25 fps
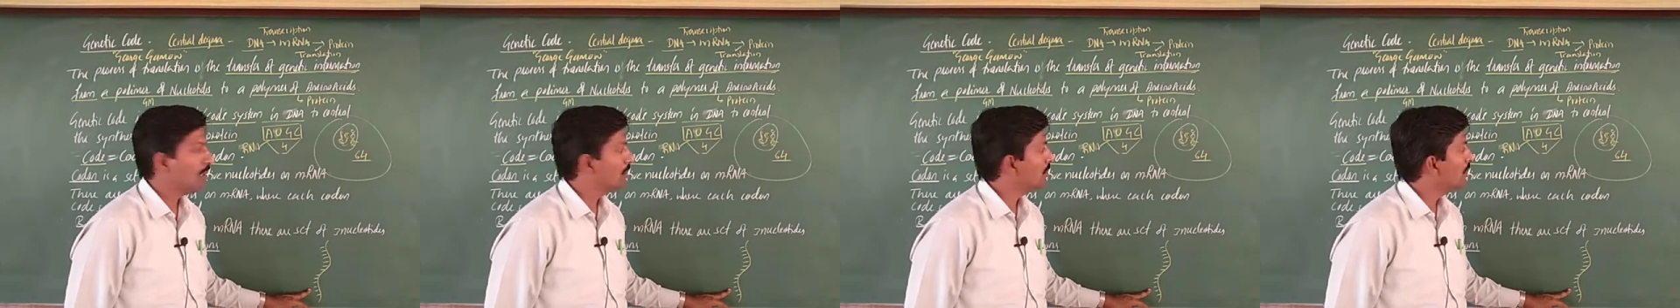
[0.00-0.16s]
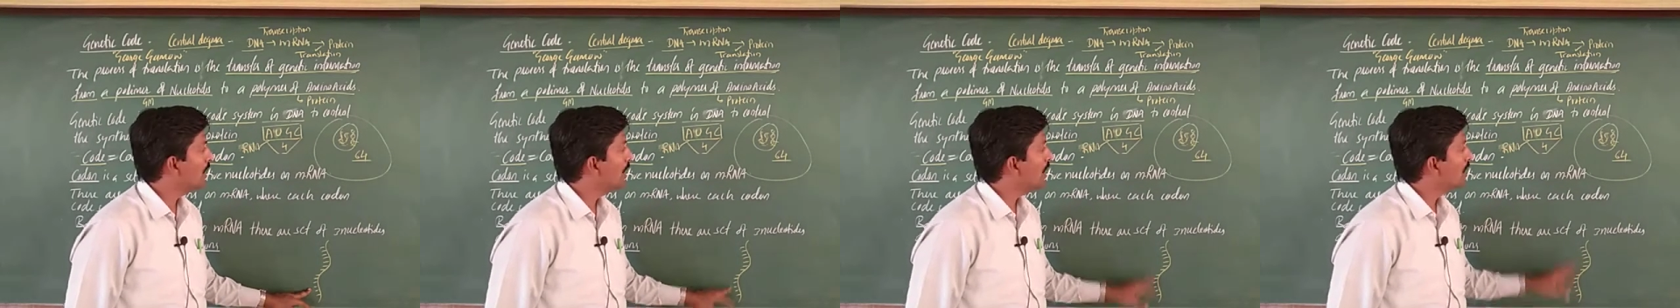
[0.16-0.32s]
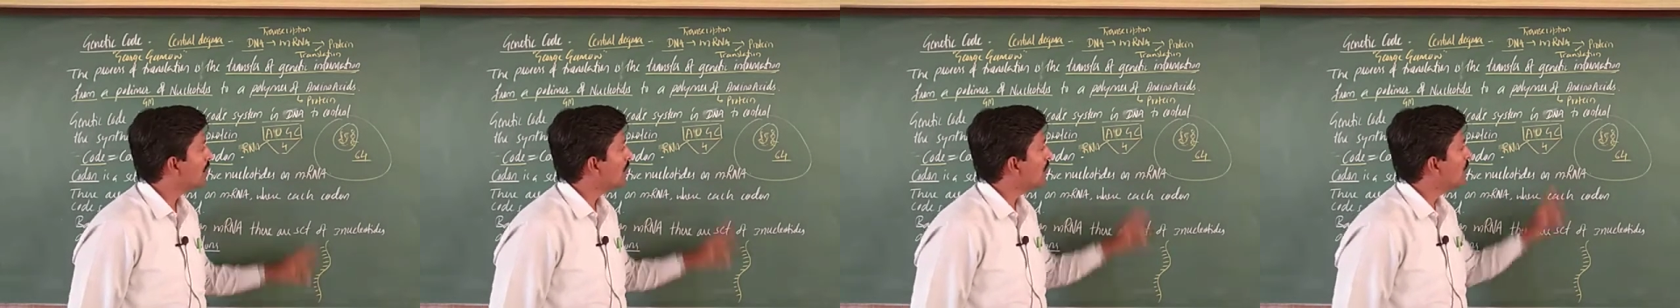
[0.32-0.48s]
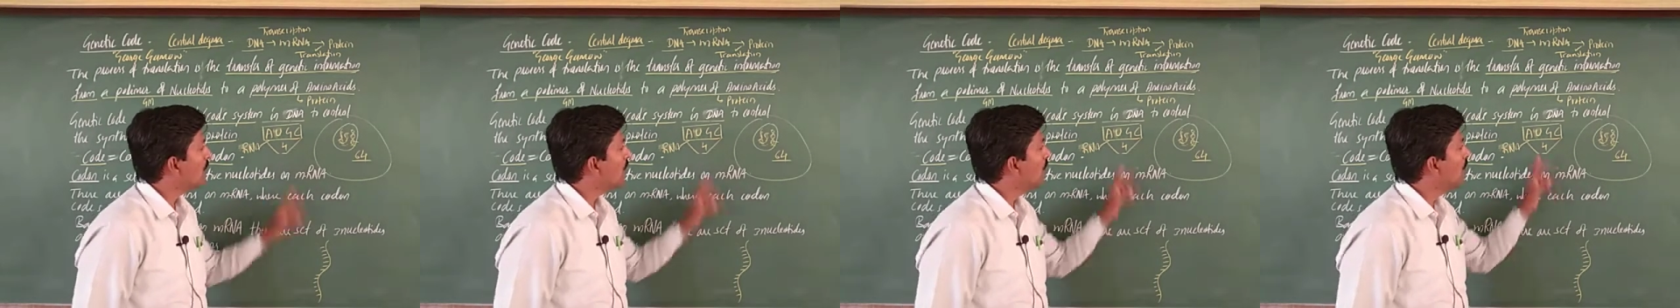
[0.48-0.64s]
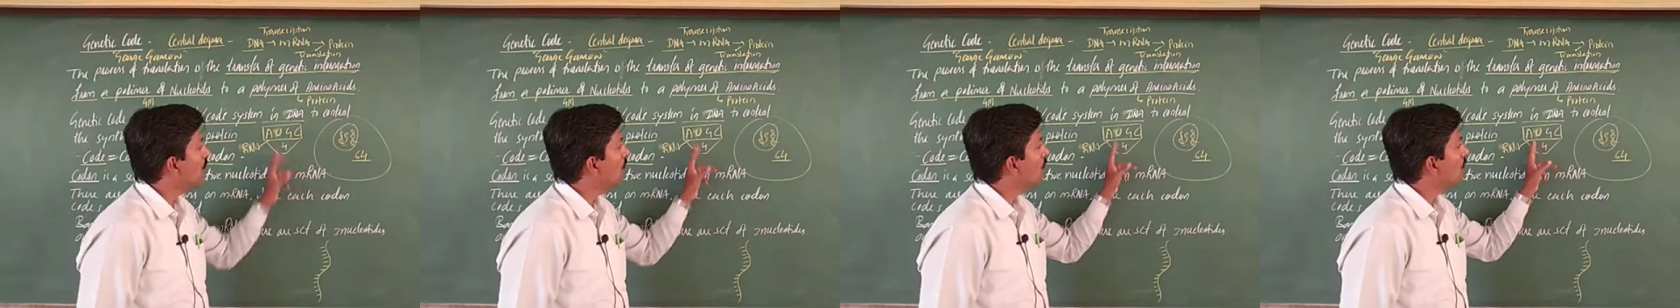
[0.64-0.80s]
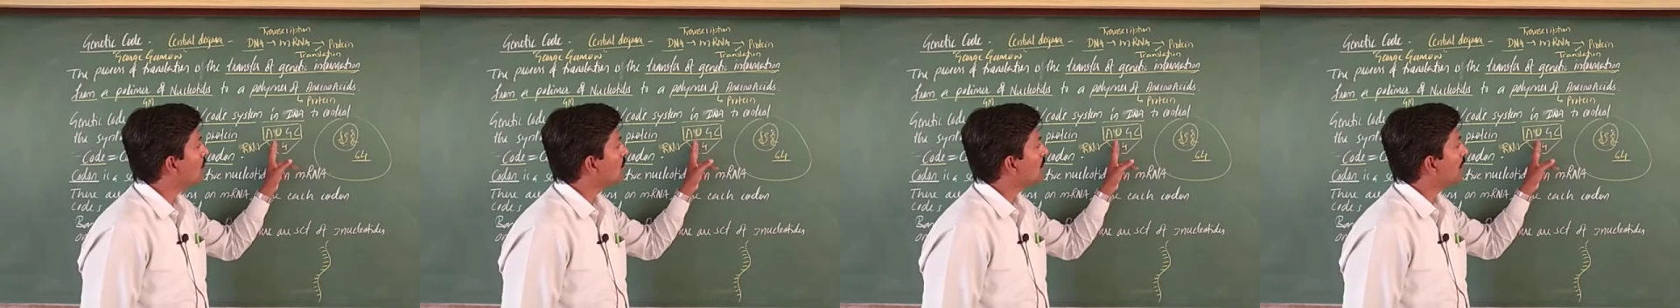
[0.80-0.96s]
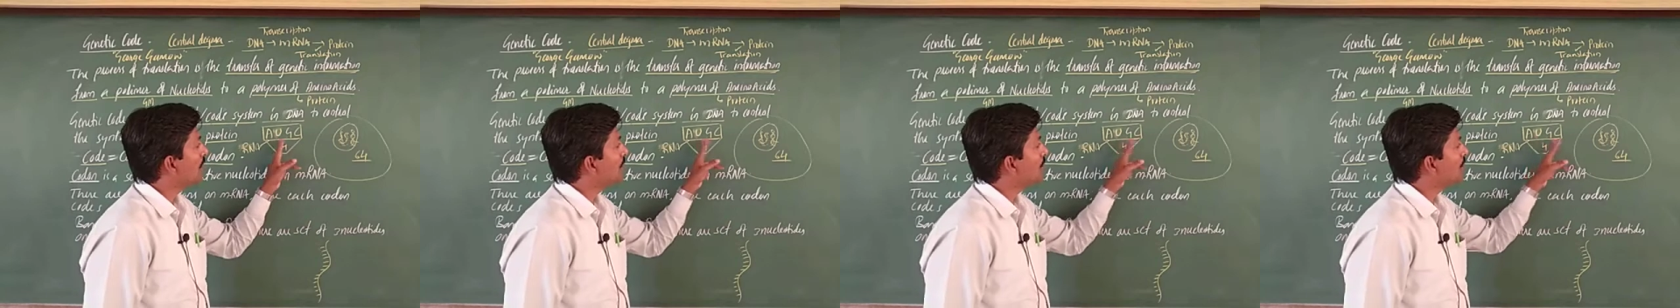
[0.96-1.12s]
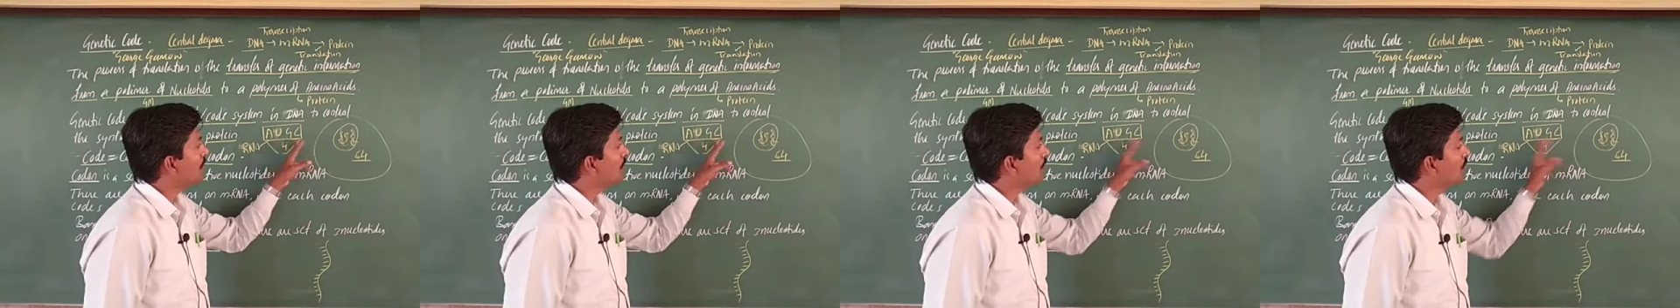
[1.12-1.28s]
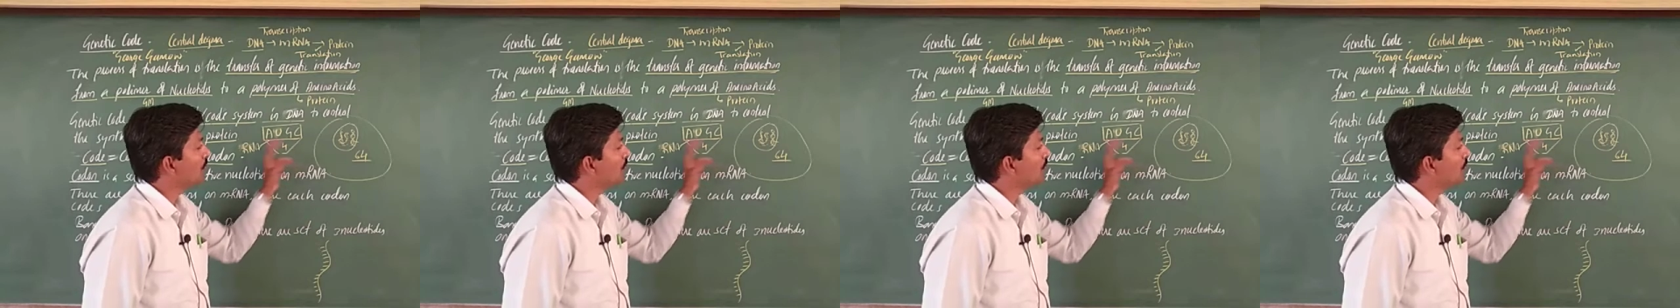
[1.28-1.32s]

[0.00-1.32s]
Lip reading: There are 4 types of